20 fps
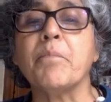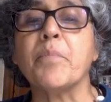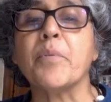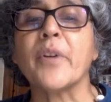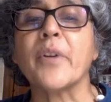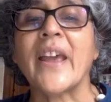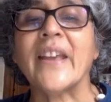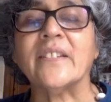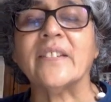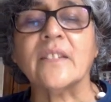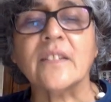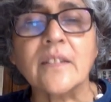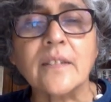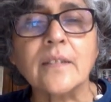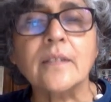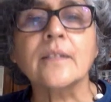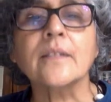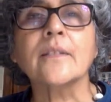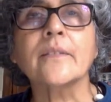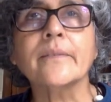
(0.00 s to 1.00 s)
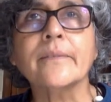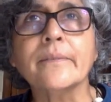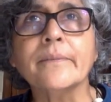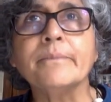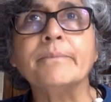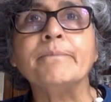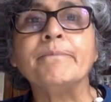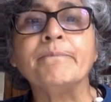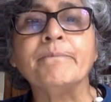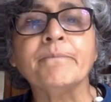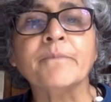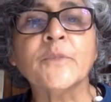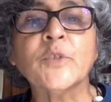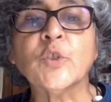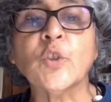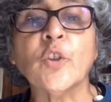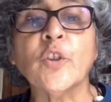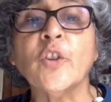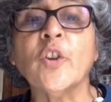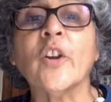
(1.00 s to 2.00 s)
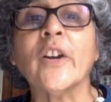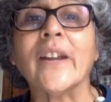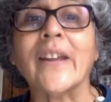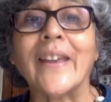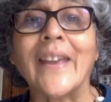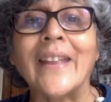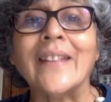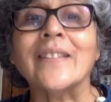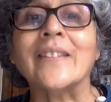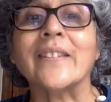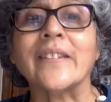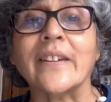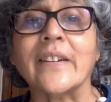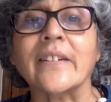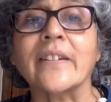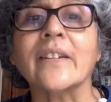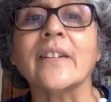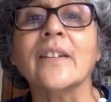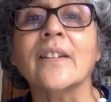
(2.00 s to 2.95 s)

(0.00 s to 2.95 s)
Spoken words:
price. So you're against it.